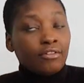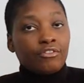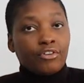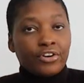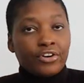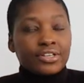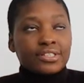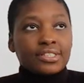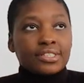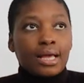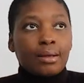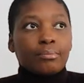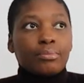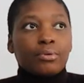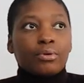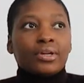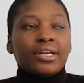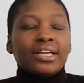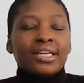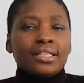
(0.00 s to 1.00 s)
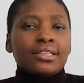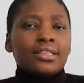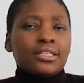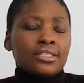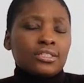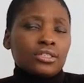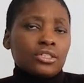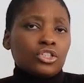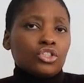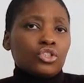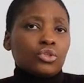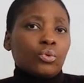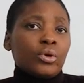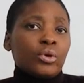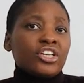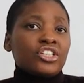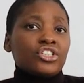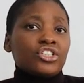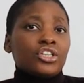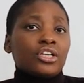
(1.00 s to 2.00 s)
for example in this
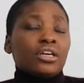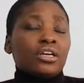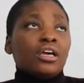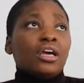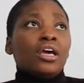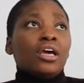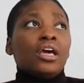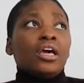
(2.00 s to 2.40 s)
situation